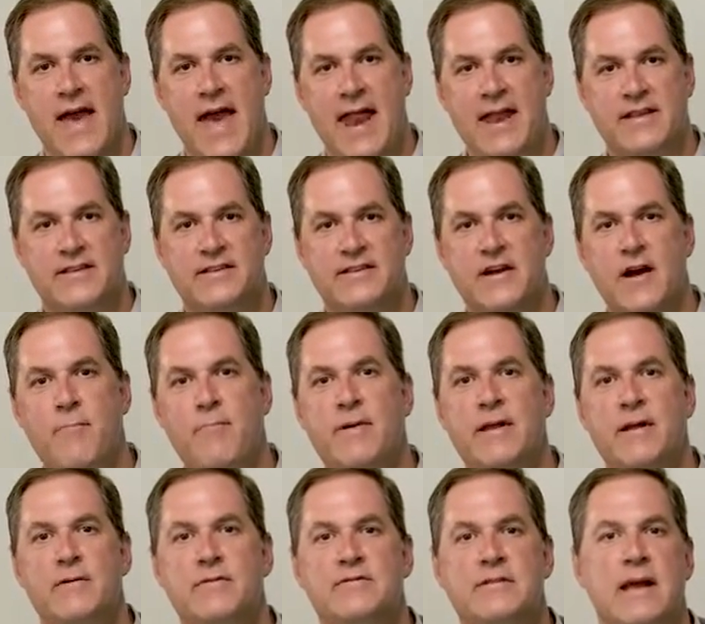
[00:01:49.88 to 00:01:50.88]
and his
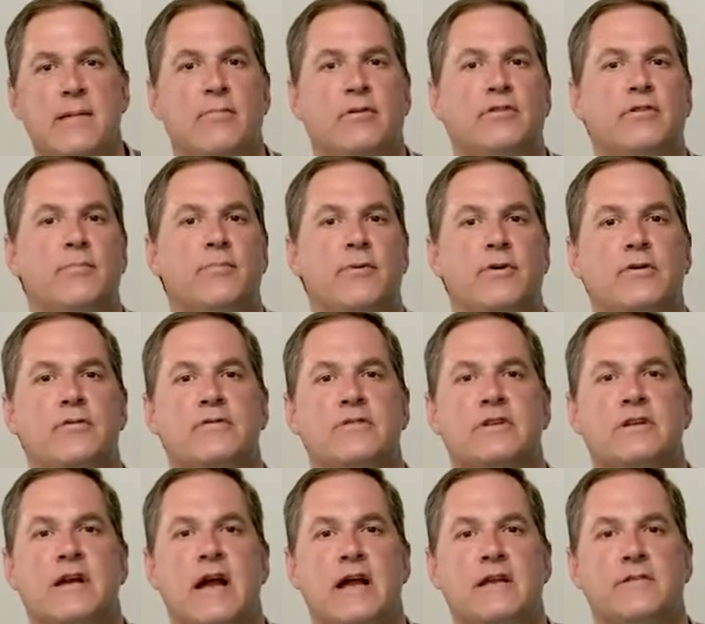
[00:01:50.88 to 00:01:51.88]
company was able to produce
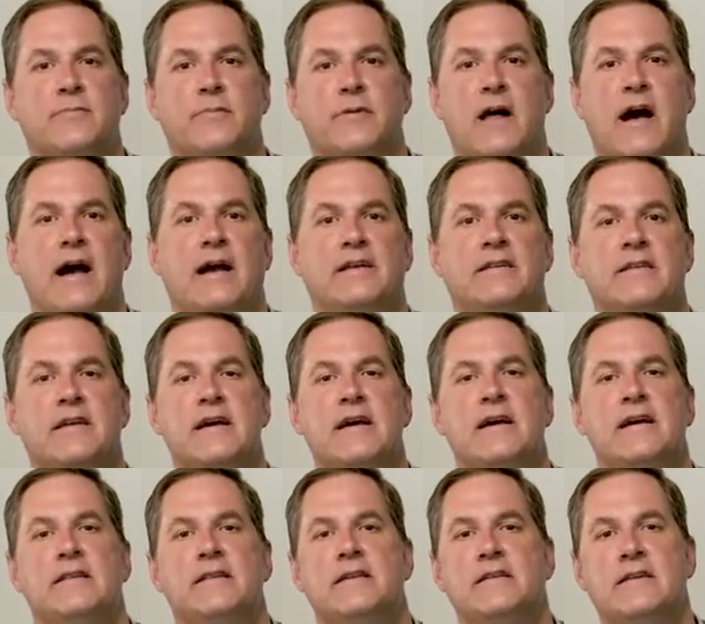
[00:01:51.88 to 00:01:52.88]
gauge blocks
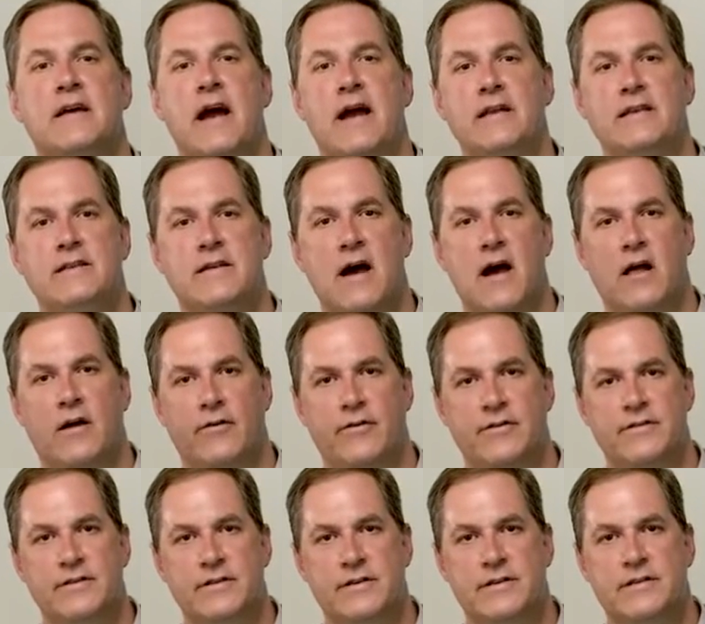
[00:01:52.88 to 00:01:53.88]
to tight
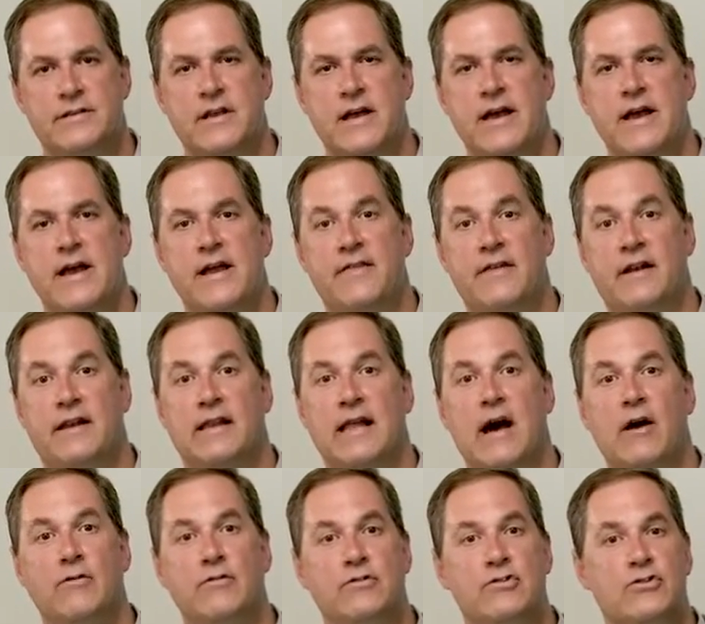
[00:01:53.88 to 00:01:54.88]
tolerances that
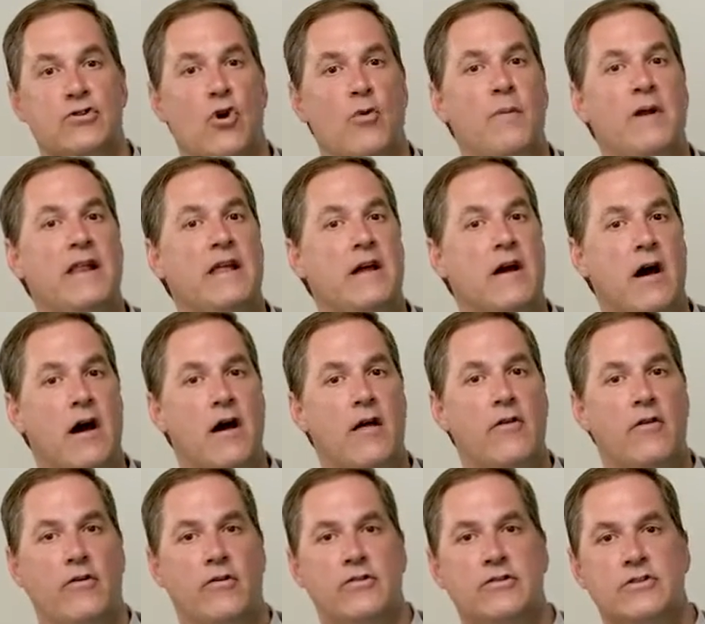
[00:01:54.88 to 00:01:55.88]
allowed so many
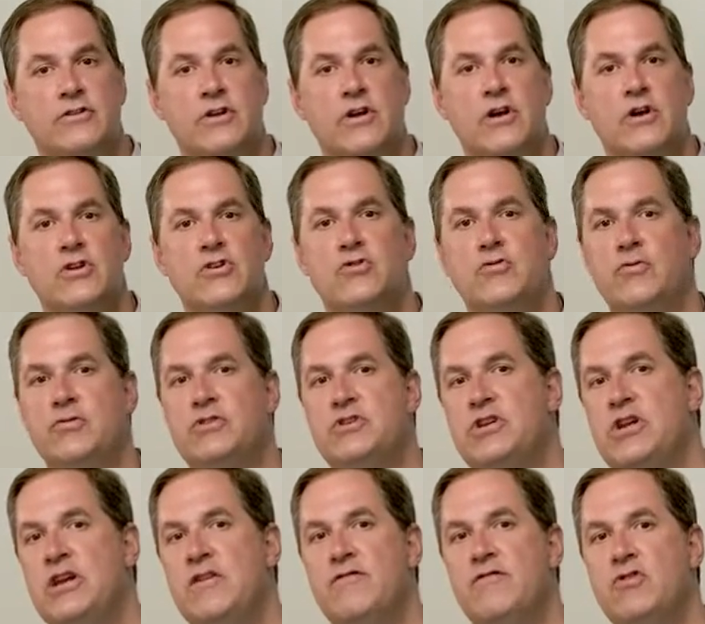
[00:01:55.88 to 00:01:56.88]
others to
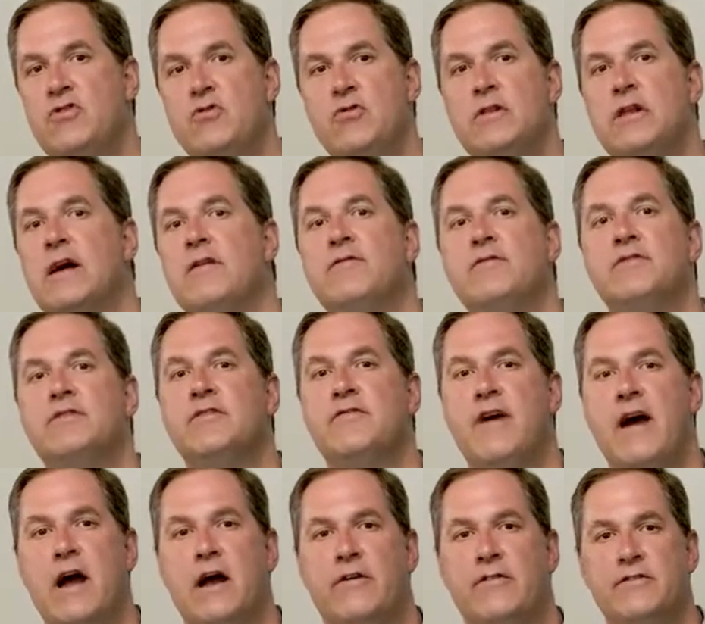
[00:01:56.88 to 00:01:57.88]
achieve new levels of
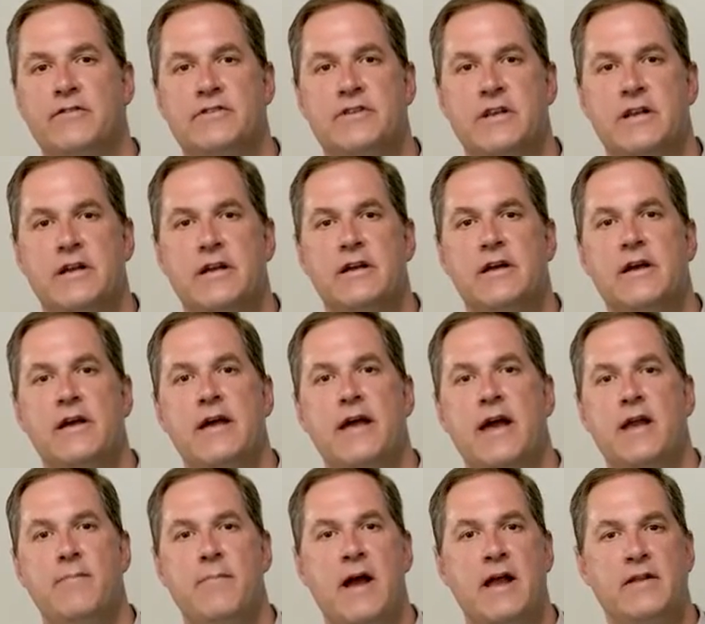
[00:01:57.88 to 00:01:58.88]
accuracy
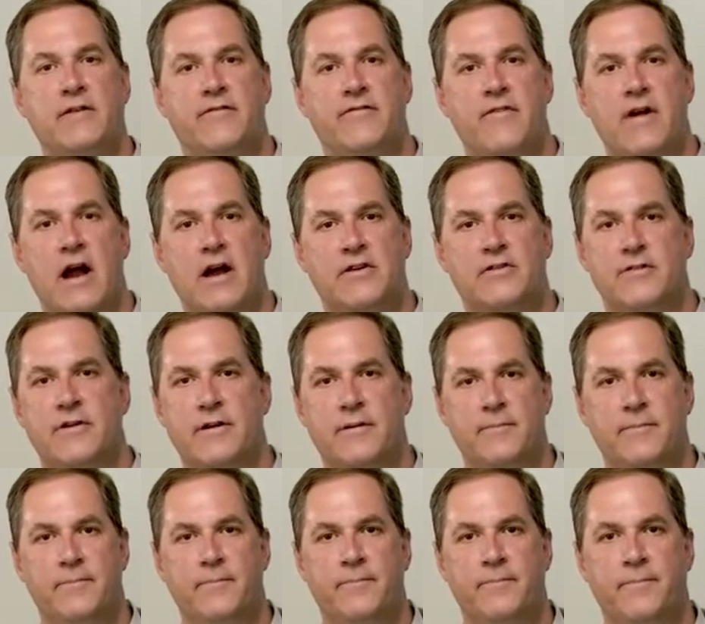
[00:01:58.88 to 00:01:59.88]
in manufacturing.
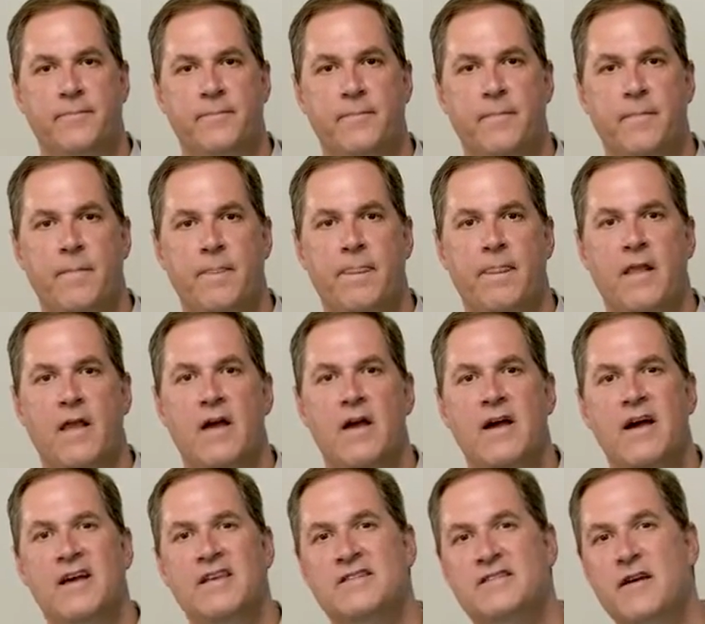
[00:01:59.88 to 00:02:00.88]

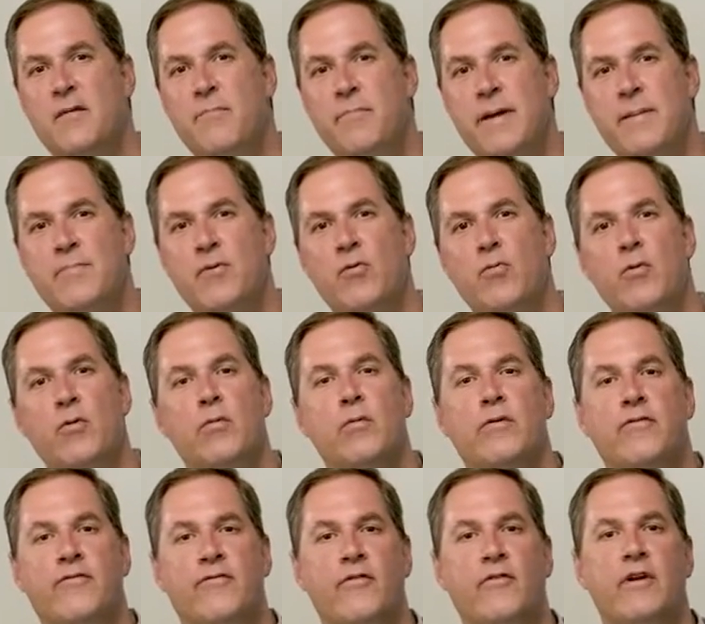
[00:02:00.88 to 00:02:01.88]
Some people will
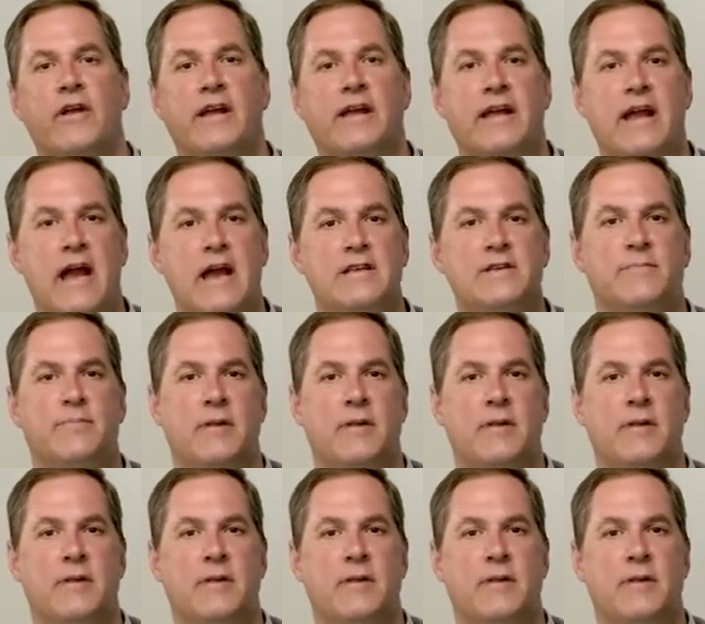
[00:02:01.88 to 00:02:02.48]
refer to gauge